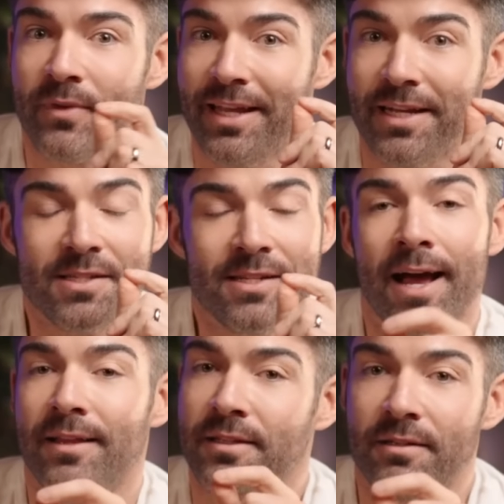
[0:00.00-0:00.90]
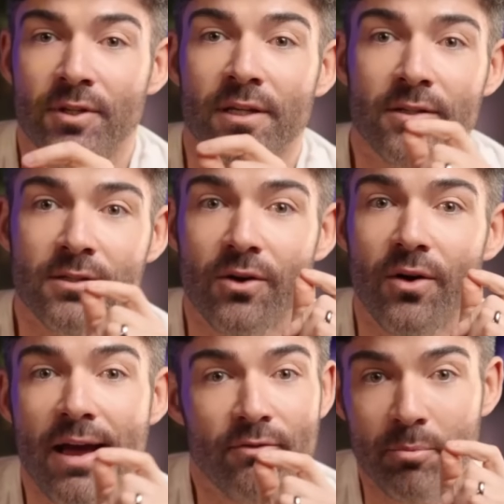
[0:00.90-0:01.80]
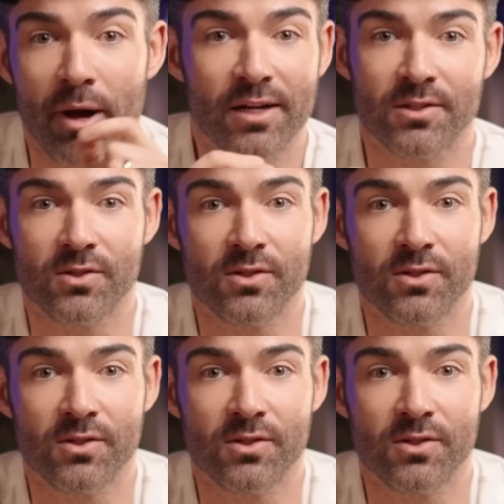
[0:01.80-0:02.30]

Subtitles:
and it's not leaving until every box is